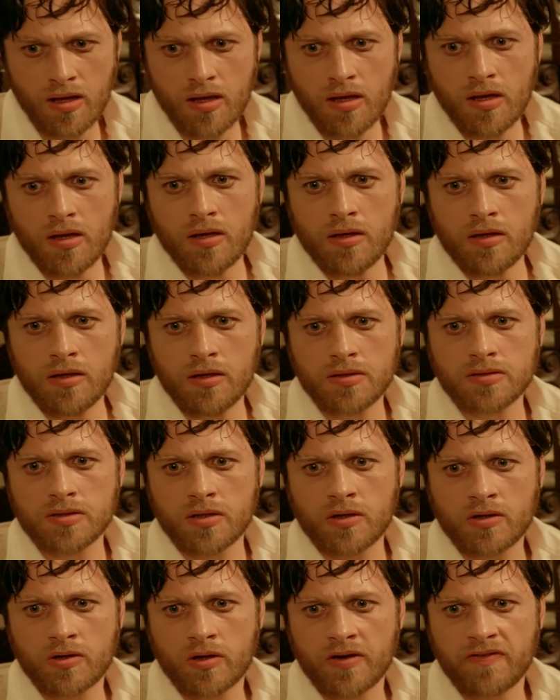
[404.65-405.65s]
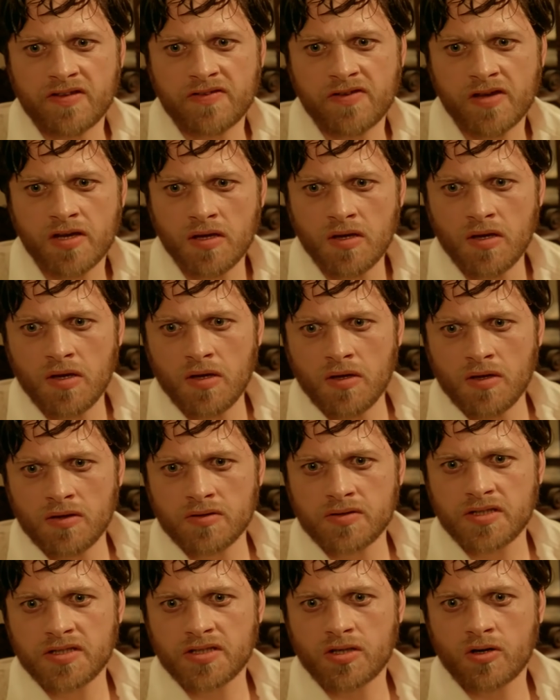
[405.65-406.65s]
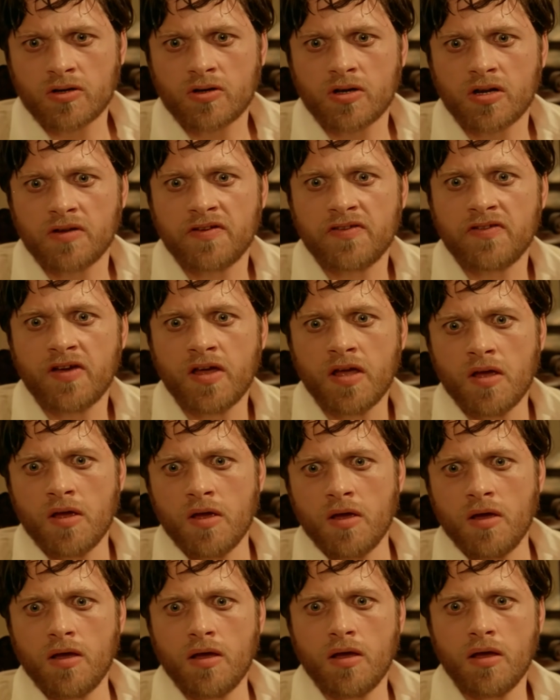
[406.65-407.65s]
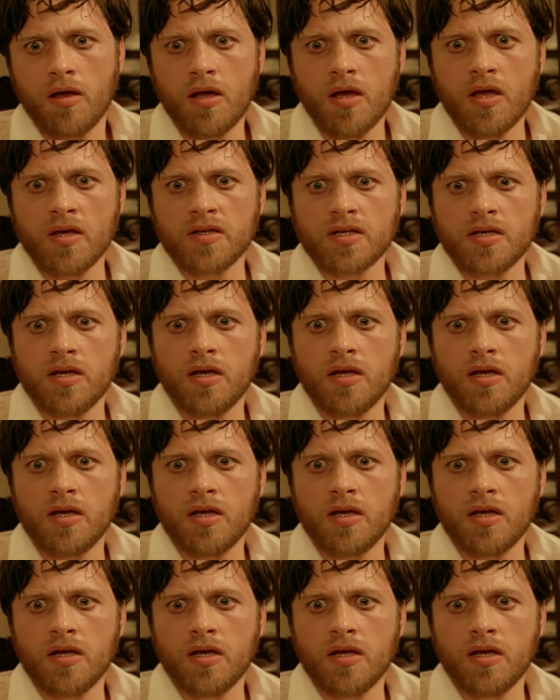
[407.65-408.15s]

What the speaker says: scenes in The House with Laughing Windows, and the same can be said